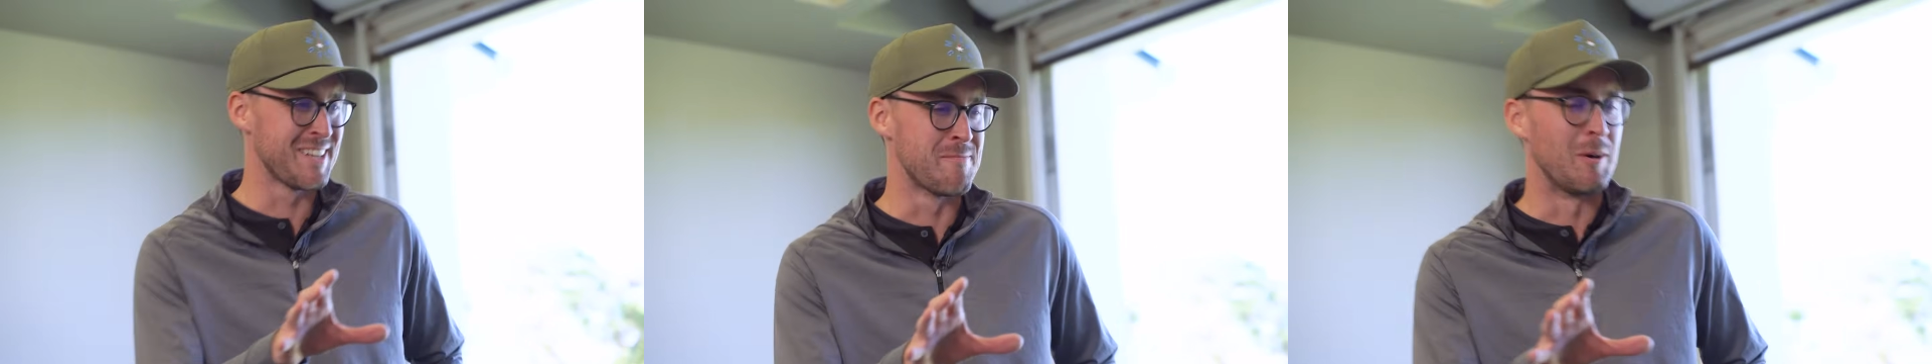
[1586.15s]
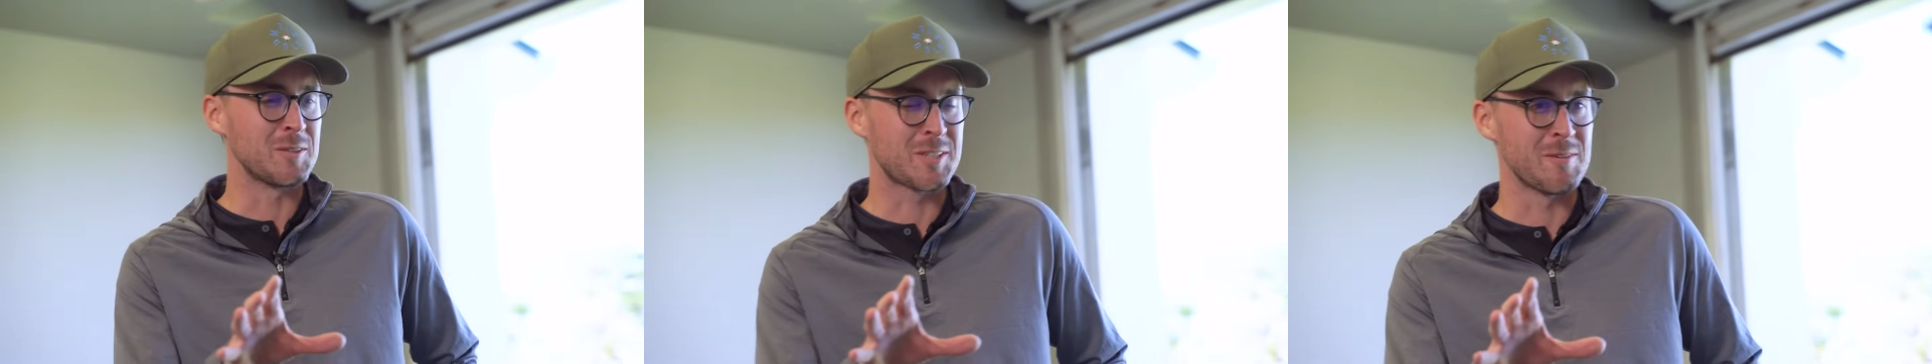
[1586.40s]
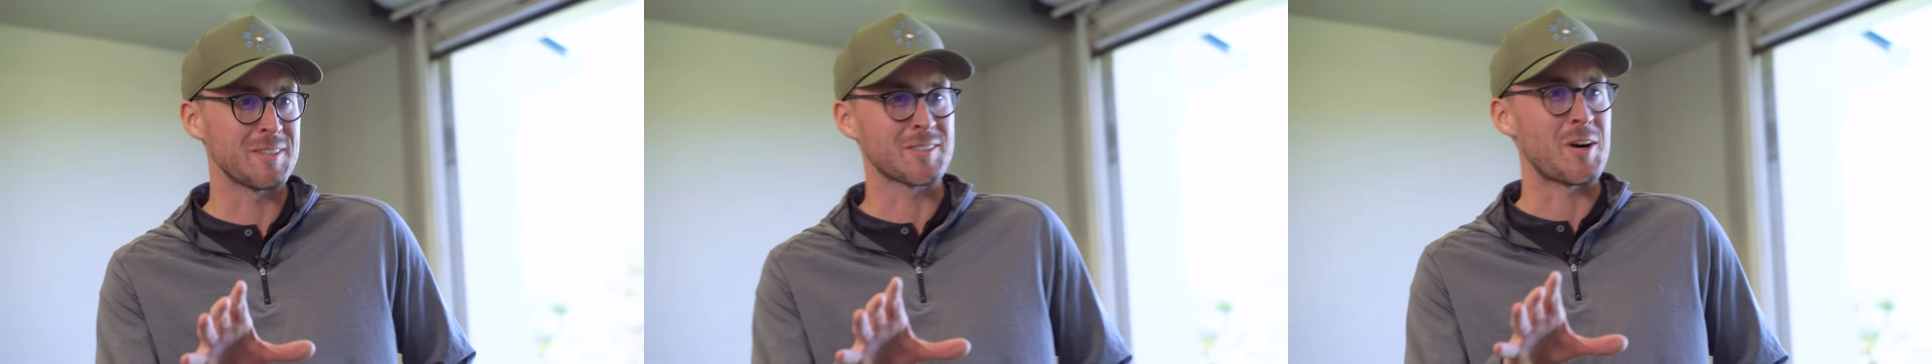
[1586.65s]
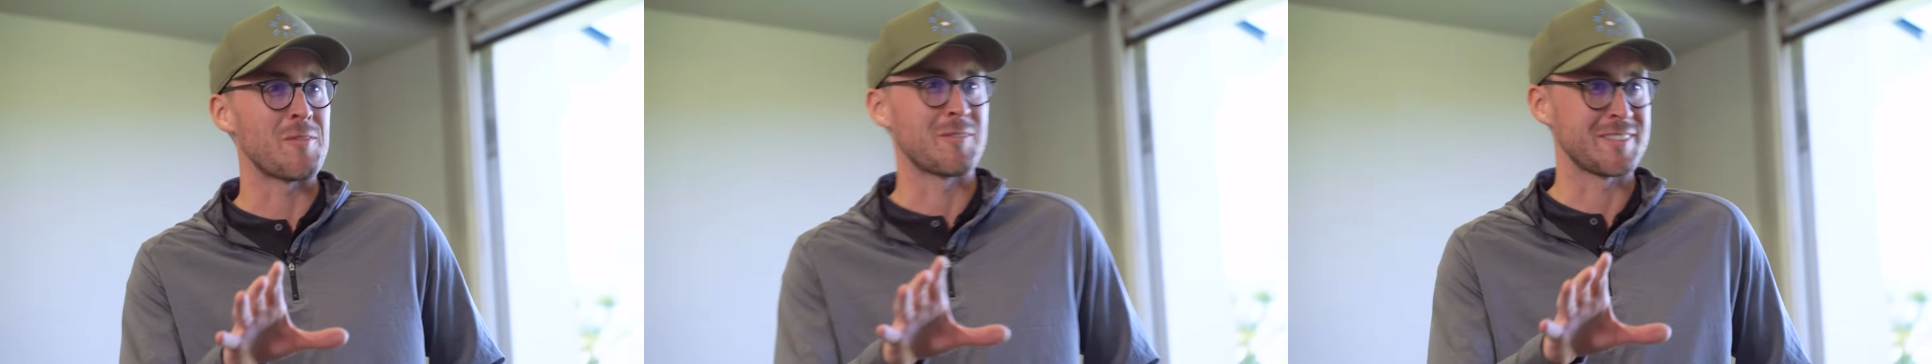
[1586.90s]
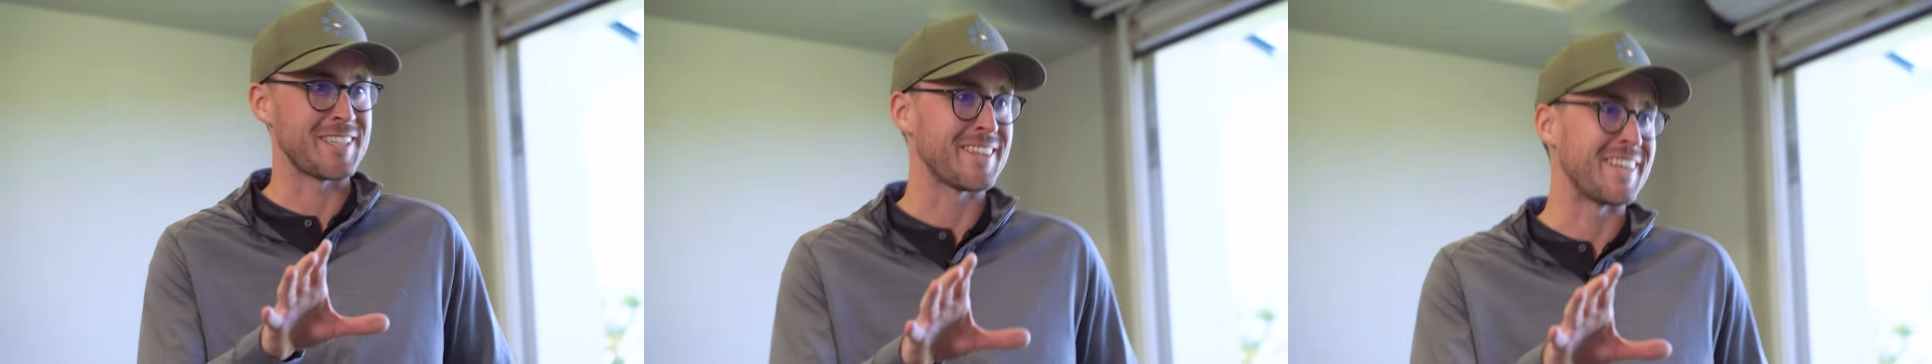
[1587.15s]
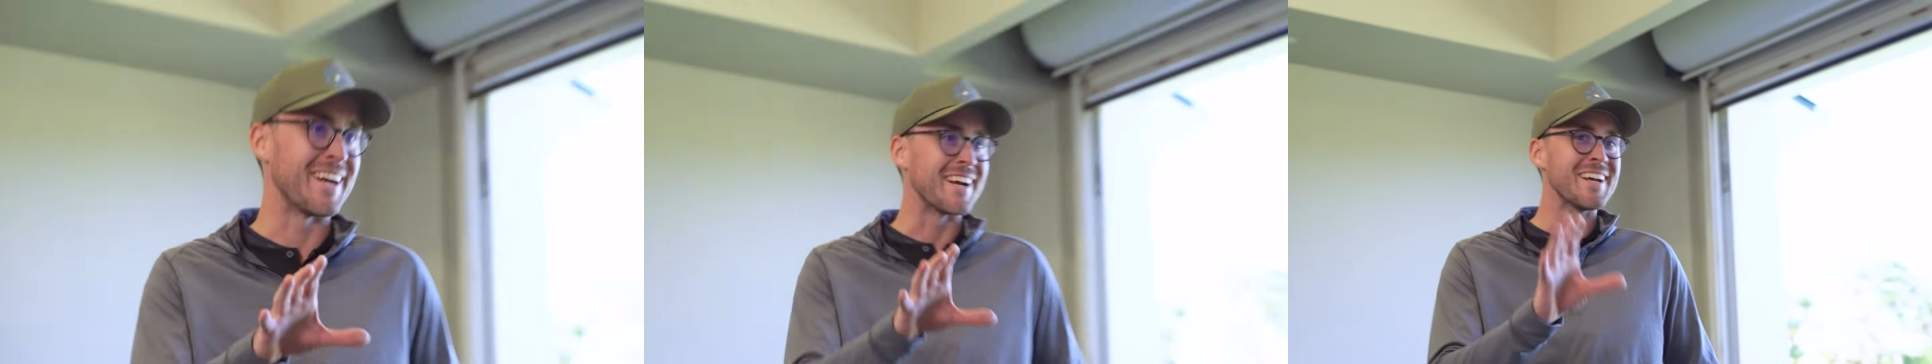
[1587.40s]
most of us golfers out
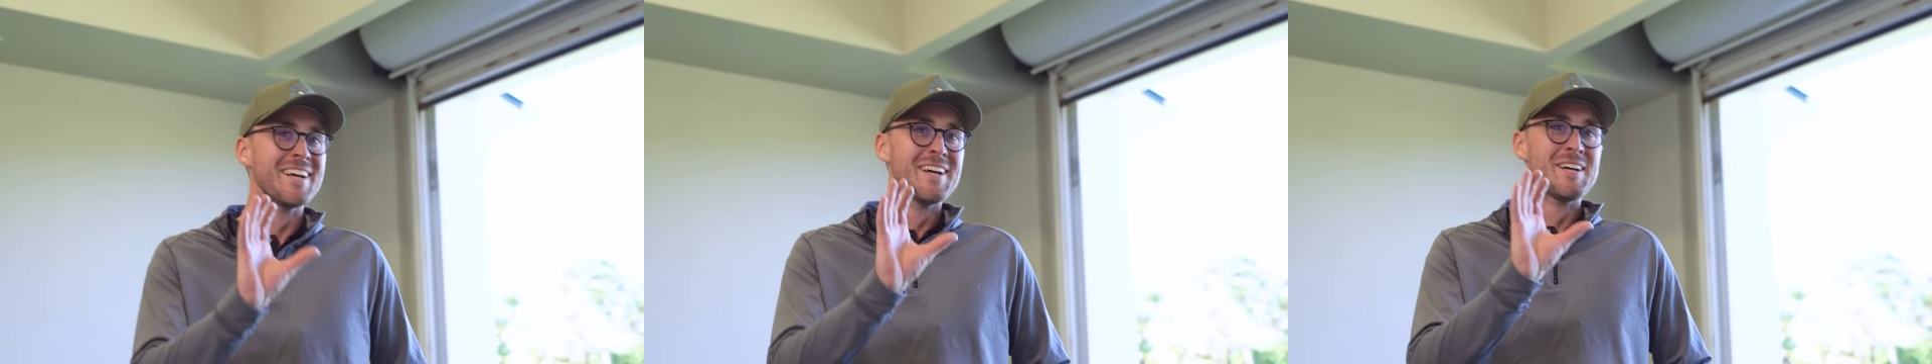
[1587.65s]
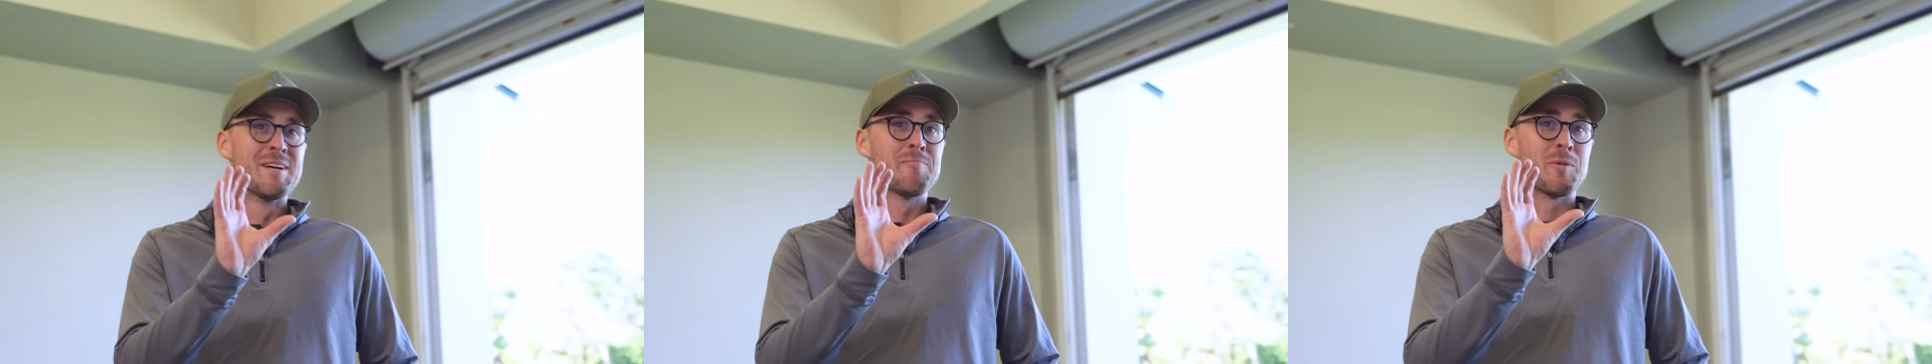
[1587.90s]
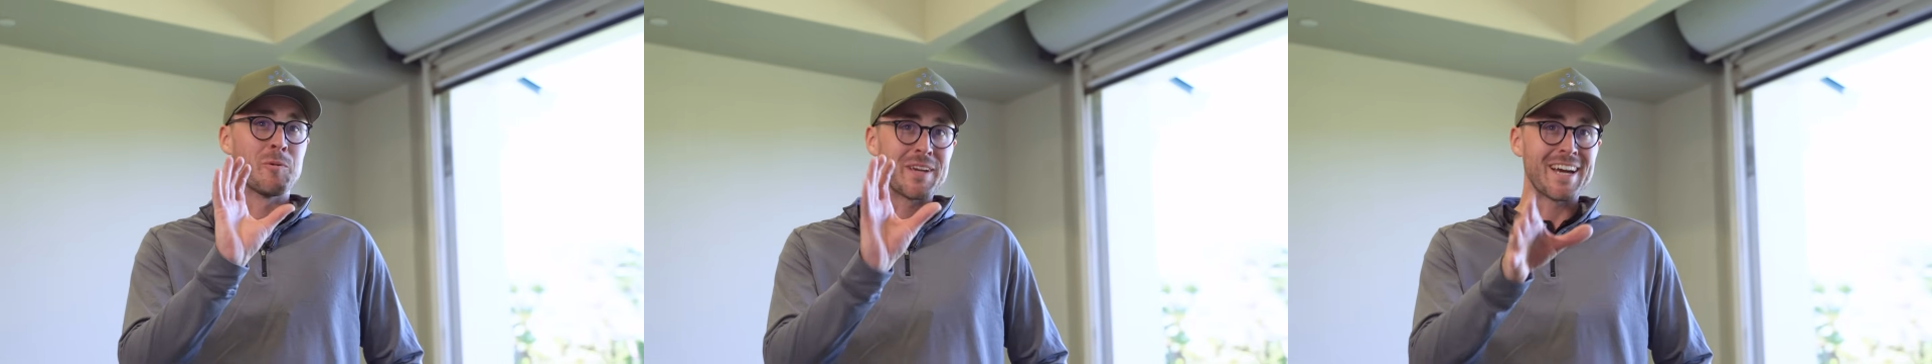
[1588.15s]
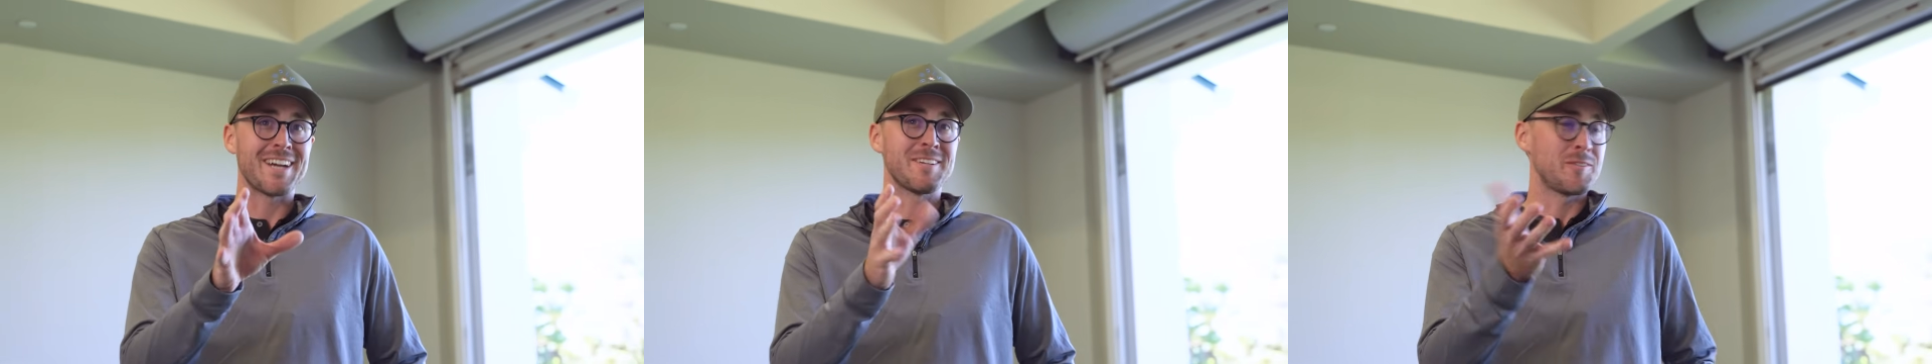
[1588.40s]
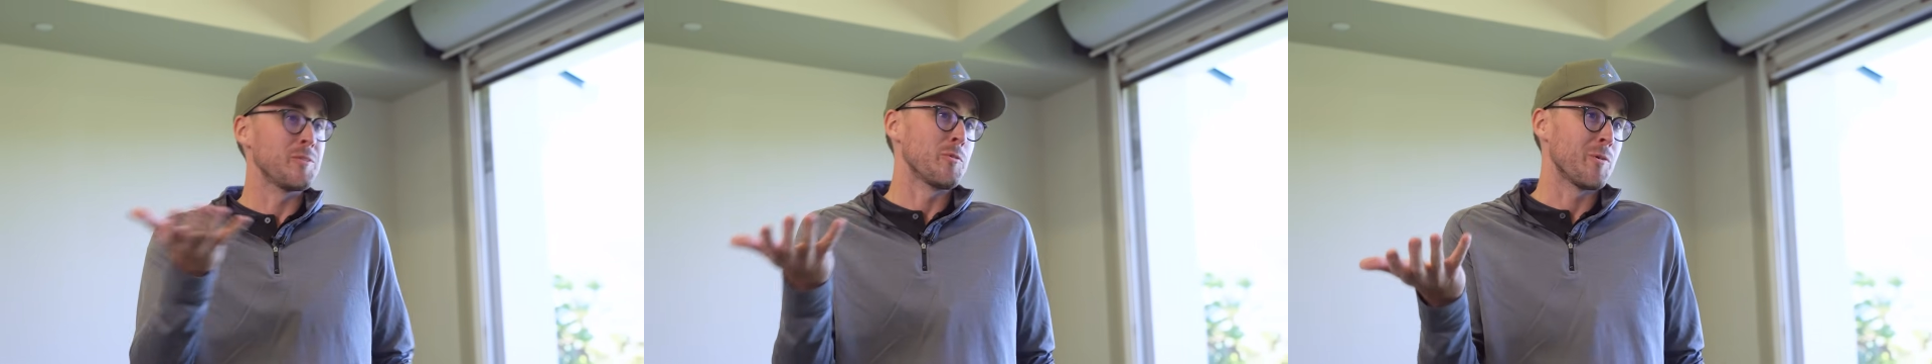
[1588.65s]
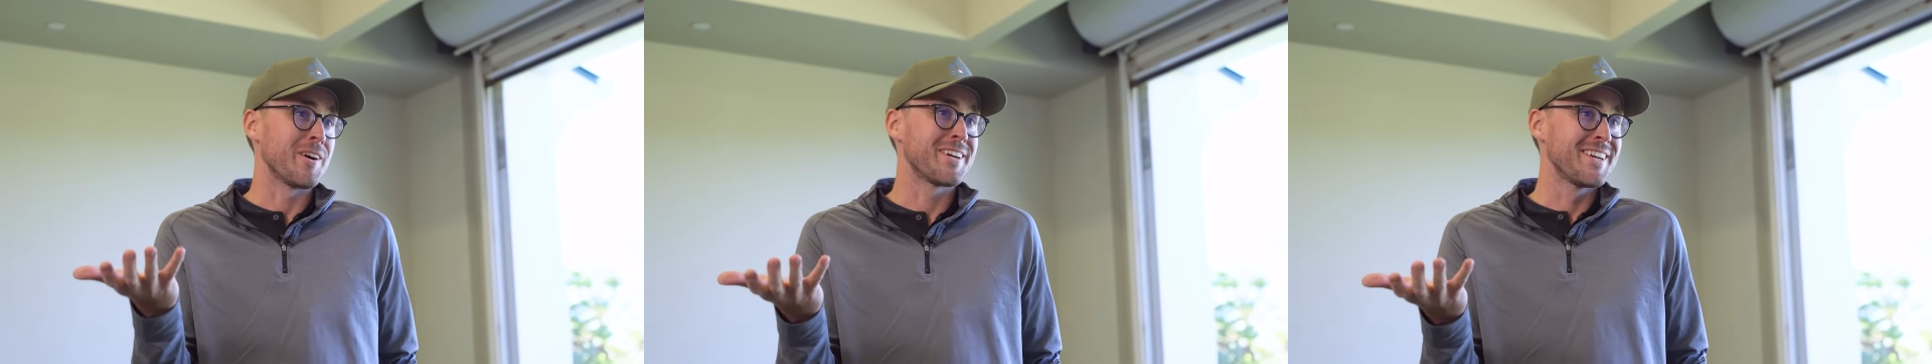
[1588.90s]
there, but we got to do the
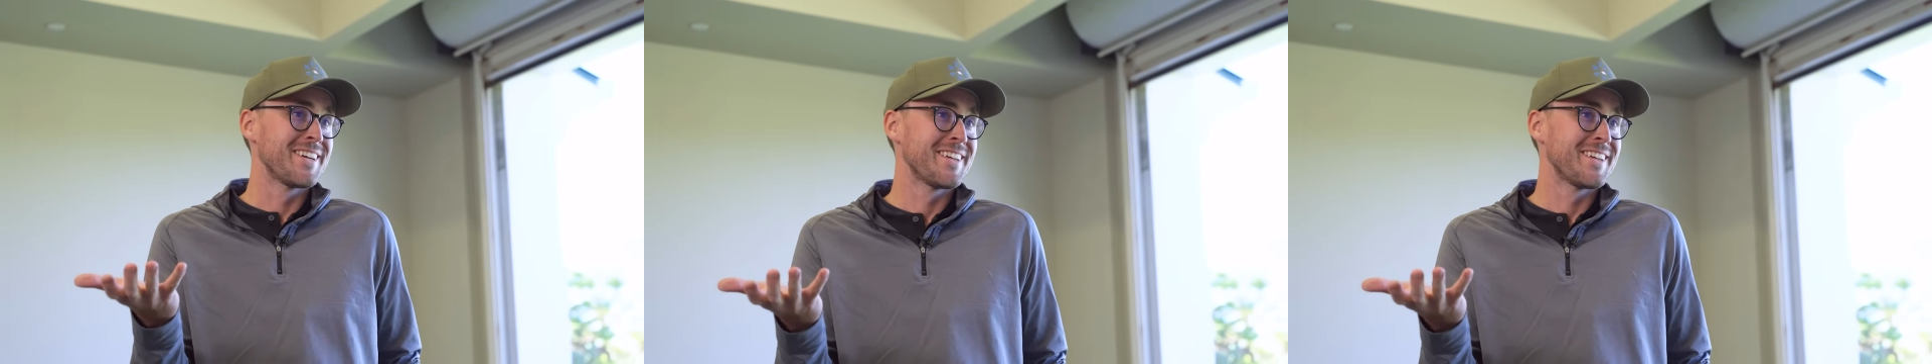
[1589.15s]
work.